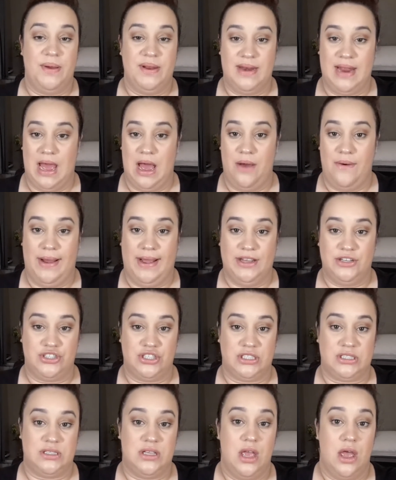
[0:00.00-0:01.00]
But now I
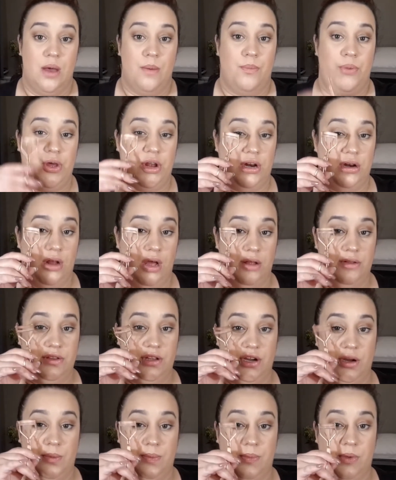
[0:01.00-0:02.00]
just put it
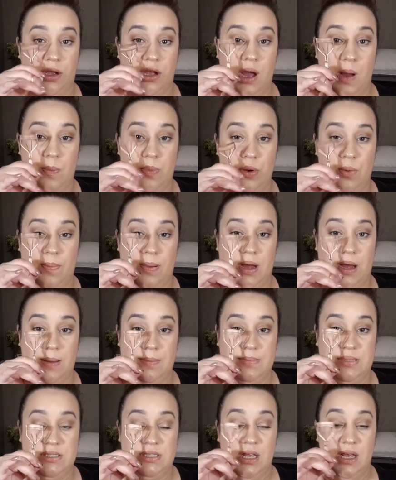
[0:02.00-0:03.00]
on there, a couple
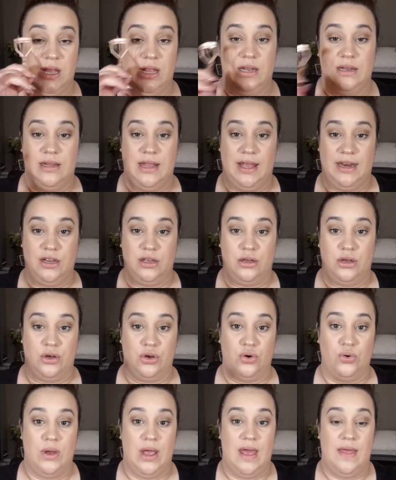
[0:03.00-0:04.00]
pumps, let it
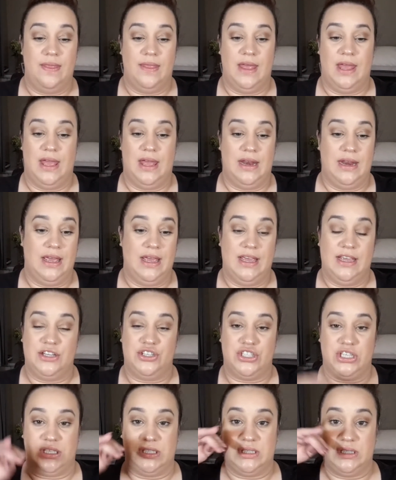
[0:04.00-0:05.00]
go, and then
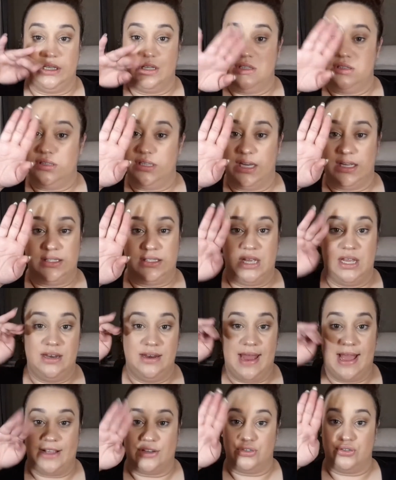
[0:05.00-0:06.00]
it just does a
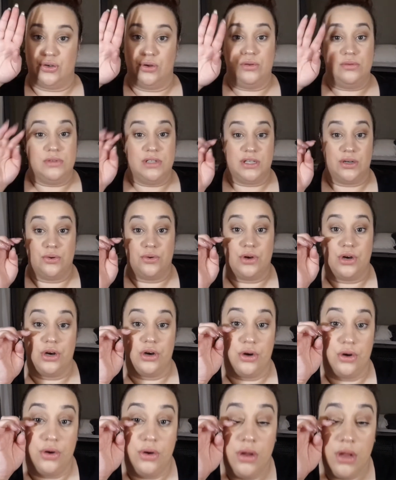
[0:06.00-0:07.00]
natural little
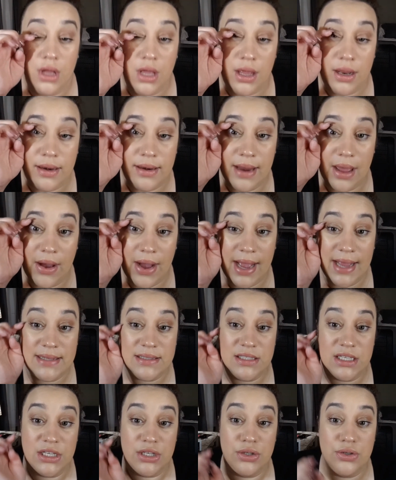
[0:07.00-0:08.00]
curl. Now,
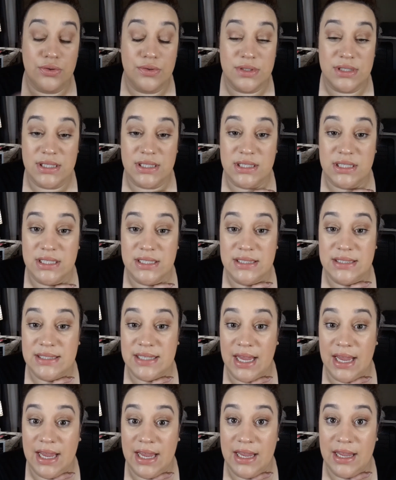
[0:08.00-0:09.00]
I did use it
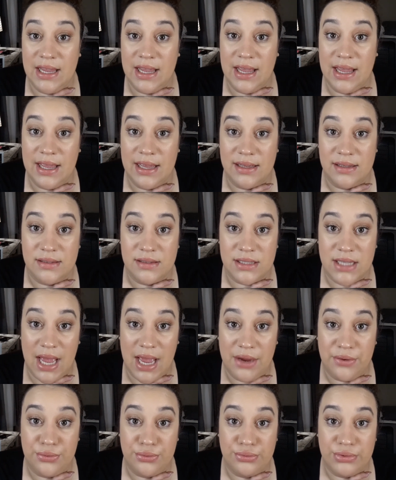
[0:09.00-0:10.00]
today, and
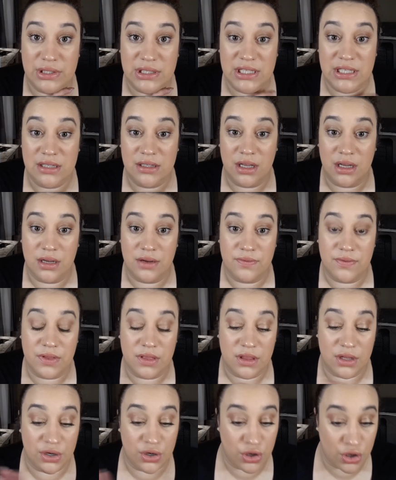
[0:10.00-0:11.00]
I really
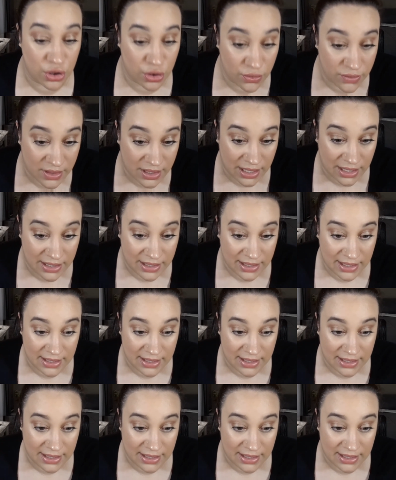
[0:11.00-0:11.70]
love the curl that I